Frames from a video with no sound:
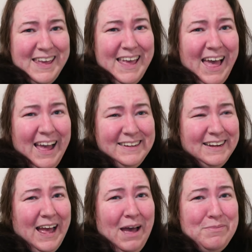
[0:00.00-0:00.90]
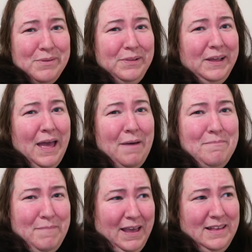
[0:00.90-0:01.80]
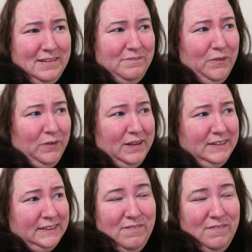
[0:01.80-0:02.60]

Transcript: He had an absolutely amazing voice.